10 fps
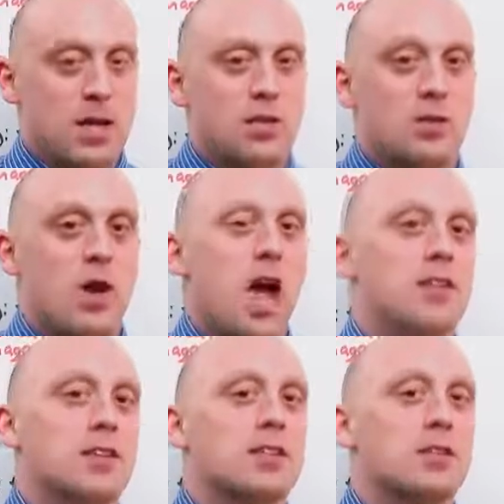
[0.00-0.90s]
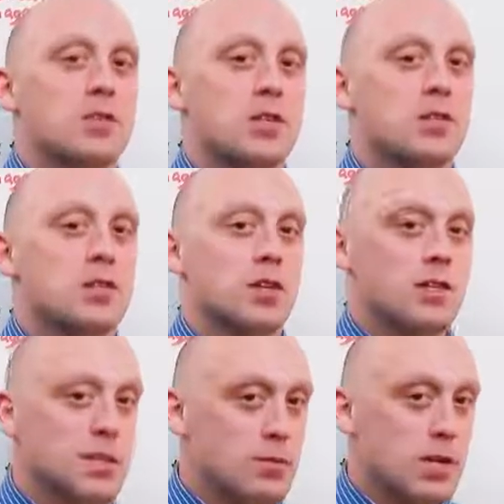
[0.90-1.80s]
And so having these patients
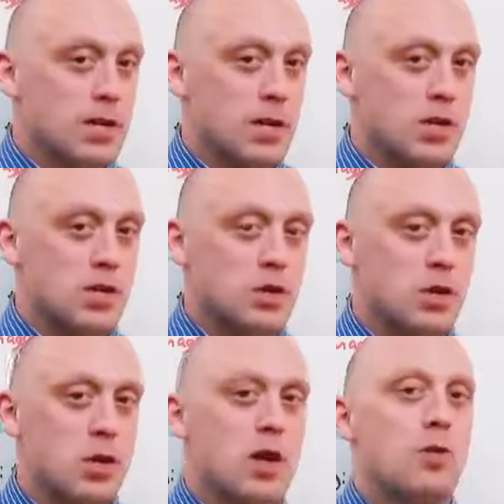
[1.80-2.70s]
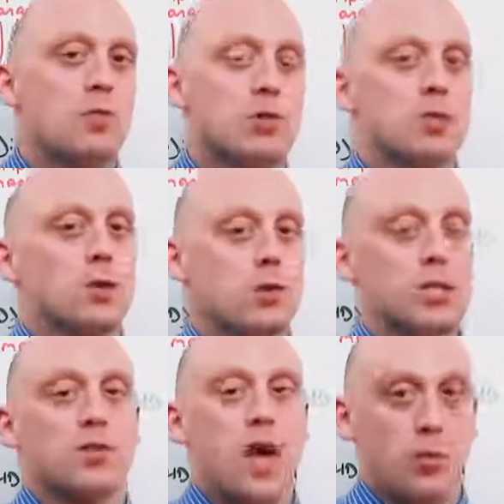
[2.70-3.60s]
on these medications puts them at
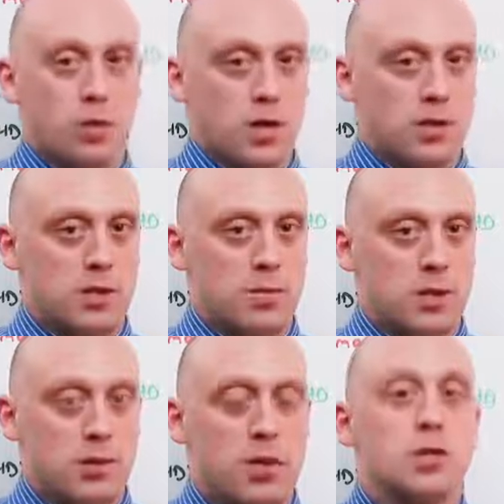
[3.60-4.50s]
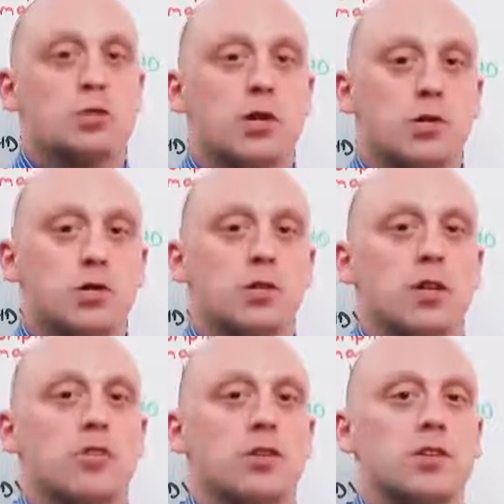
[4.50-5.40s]
risk for hypoglycemia,
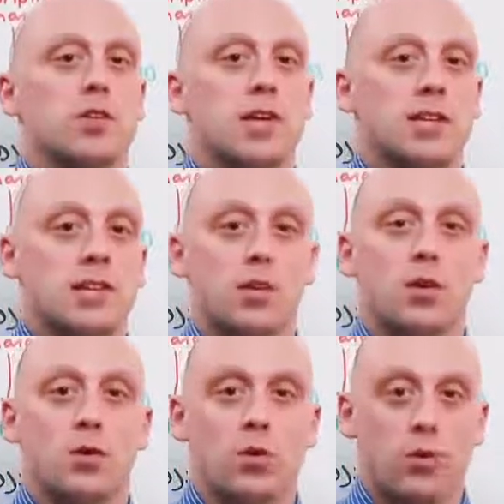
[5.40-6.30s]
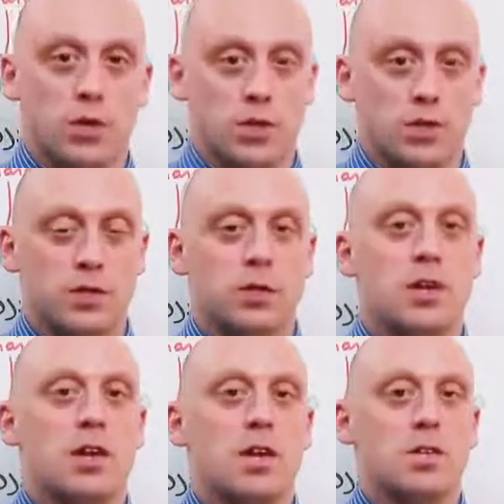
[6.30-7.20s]
especially if their CKD worsens
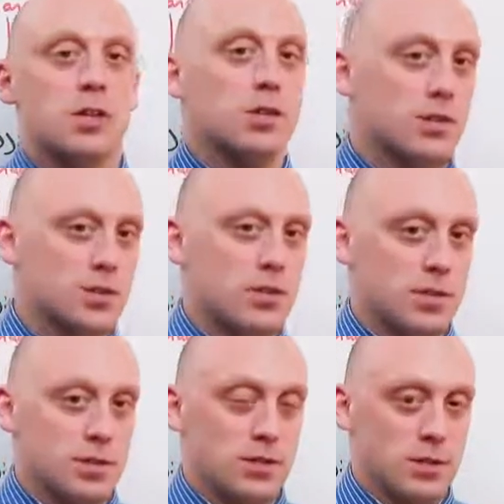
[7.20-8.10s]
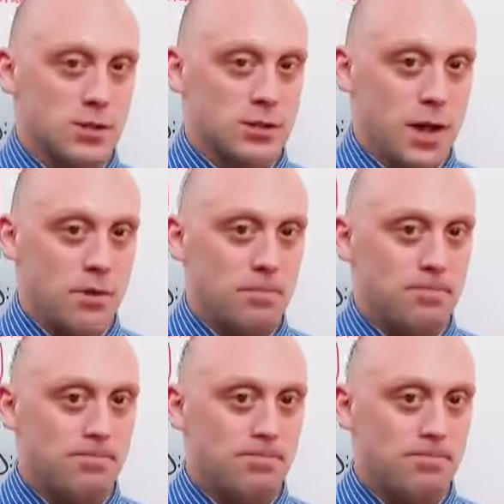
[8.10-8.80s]
and the clearance of insulin goes down.